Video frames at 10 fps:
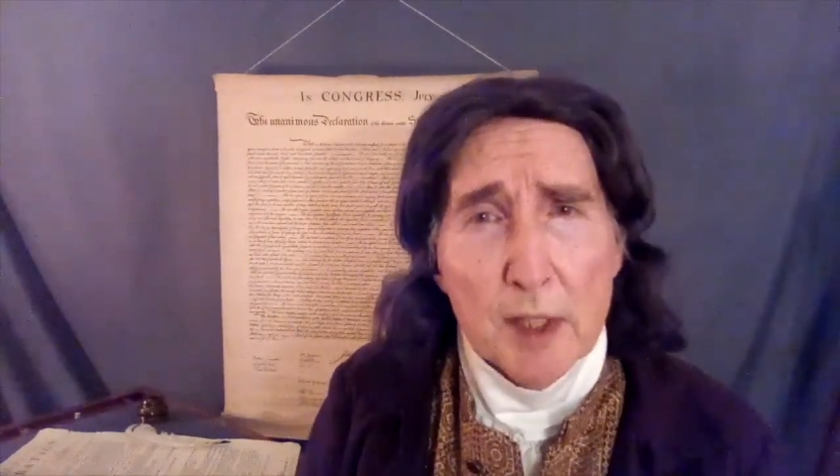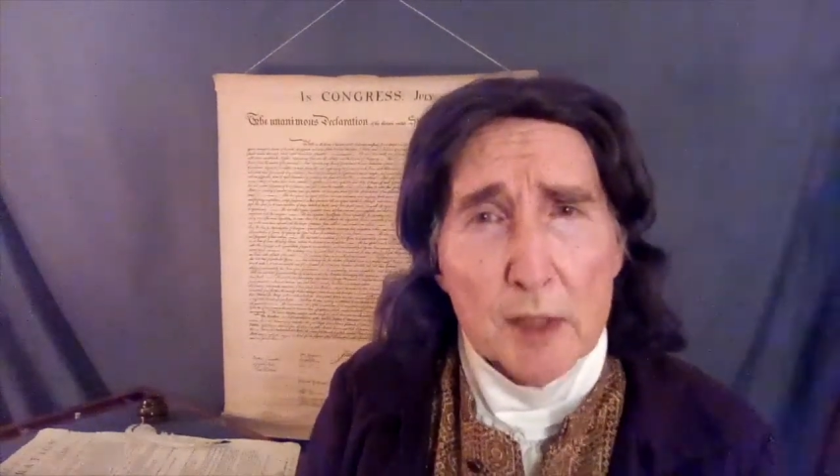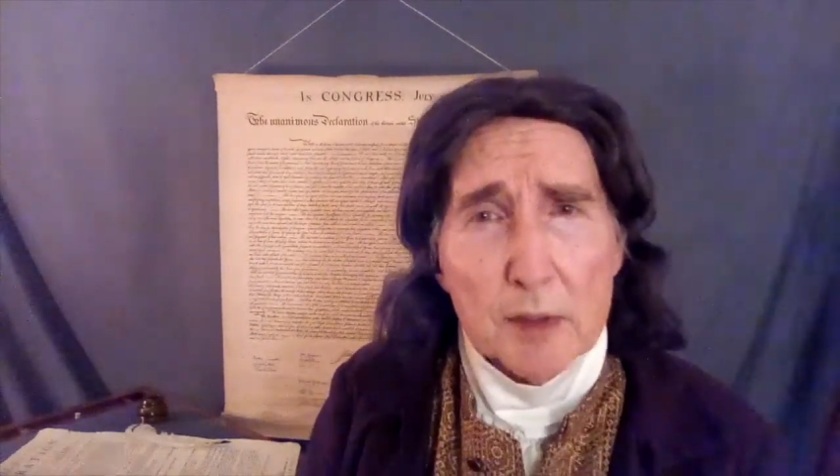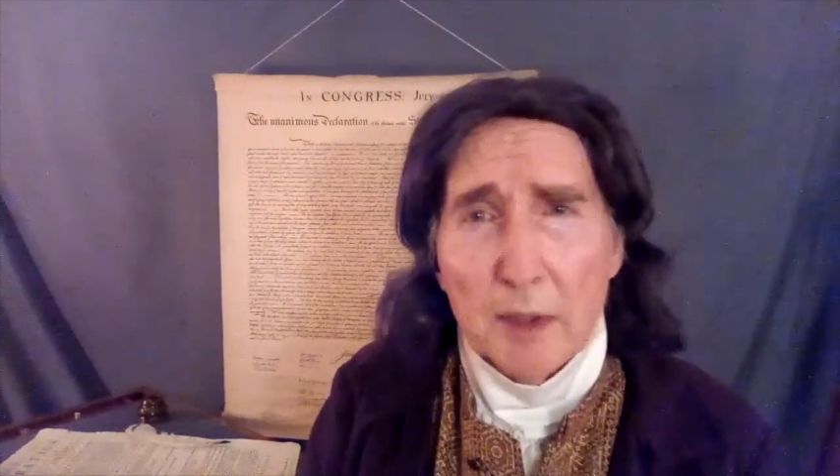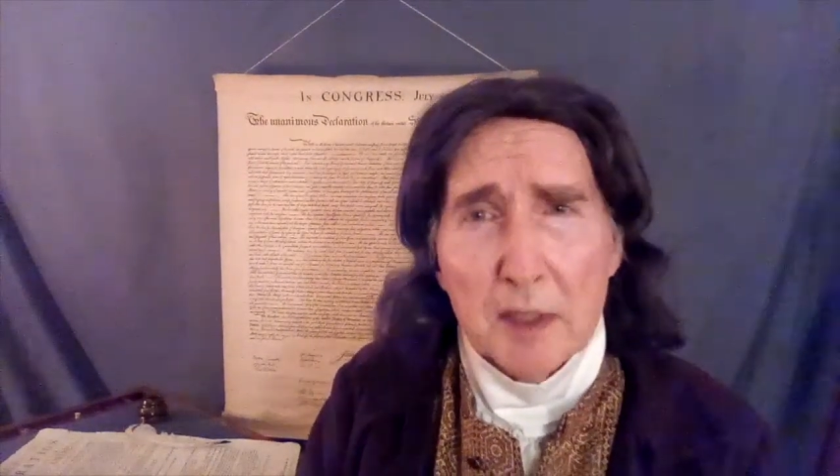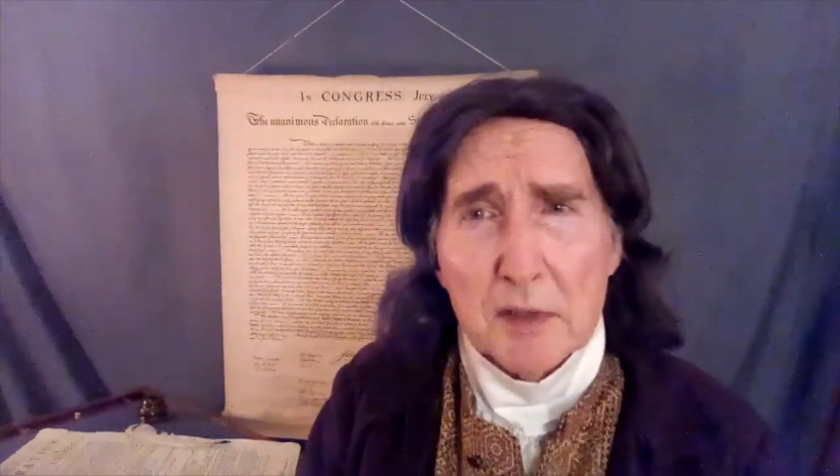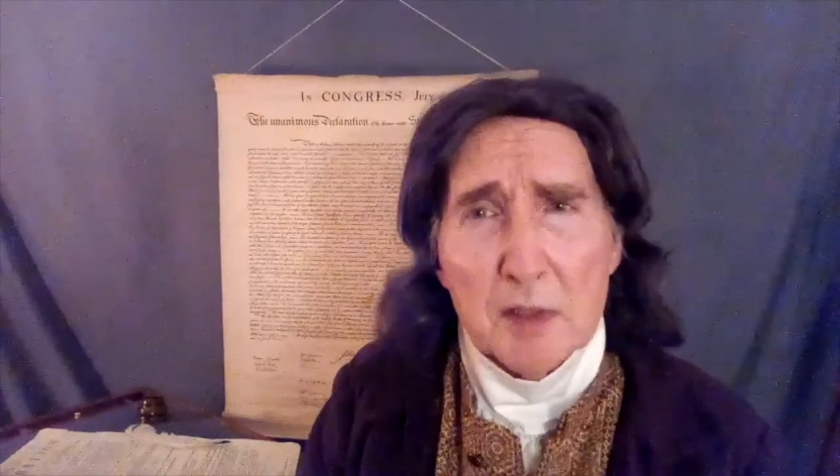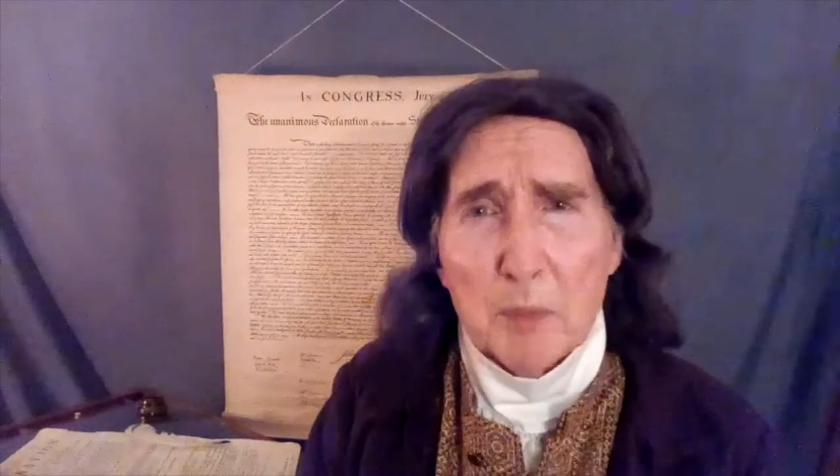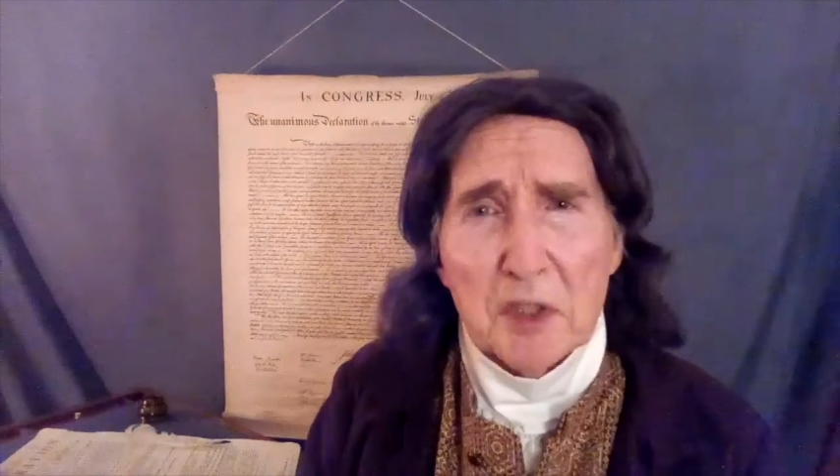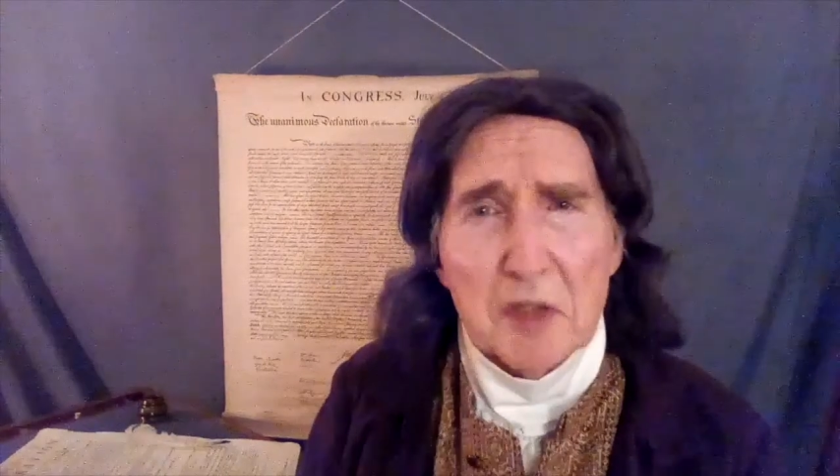so they
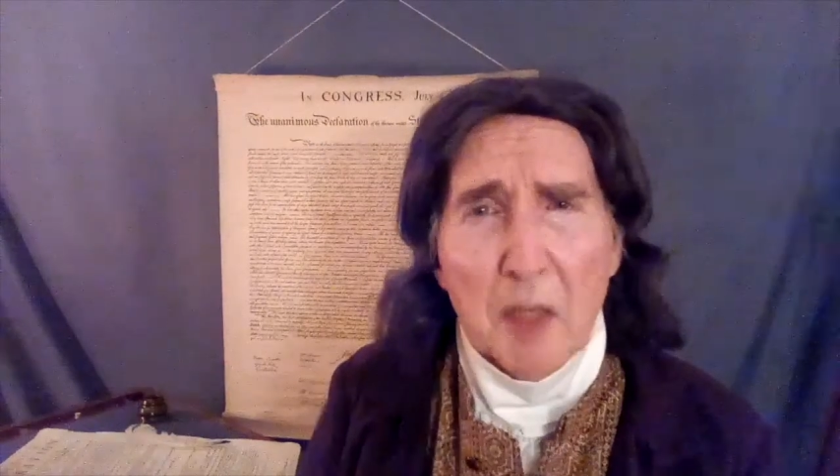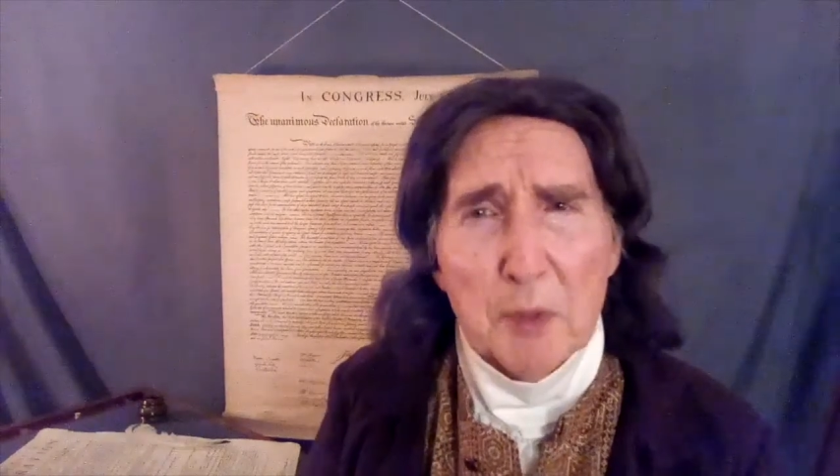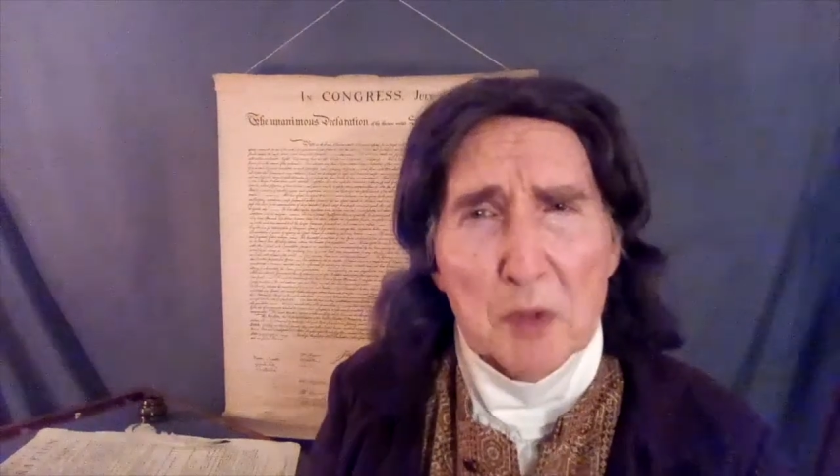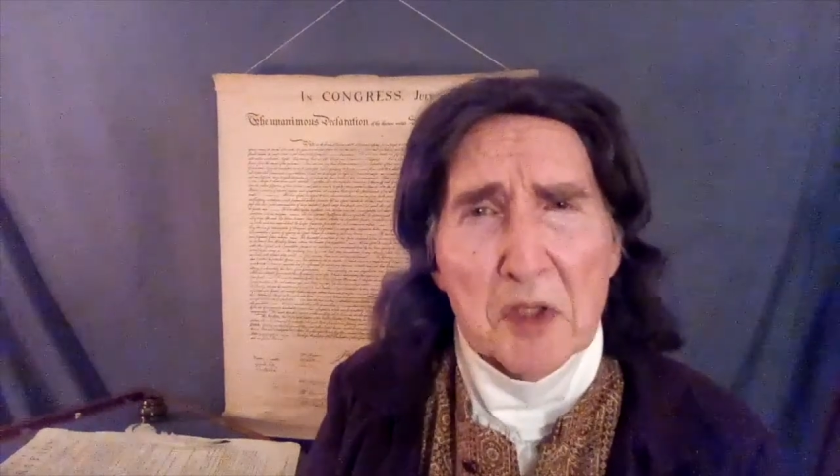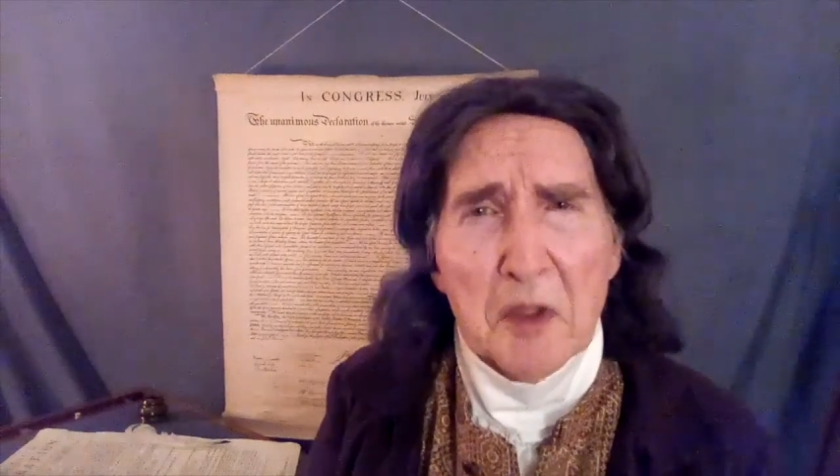simply stopped using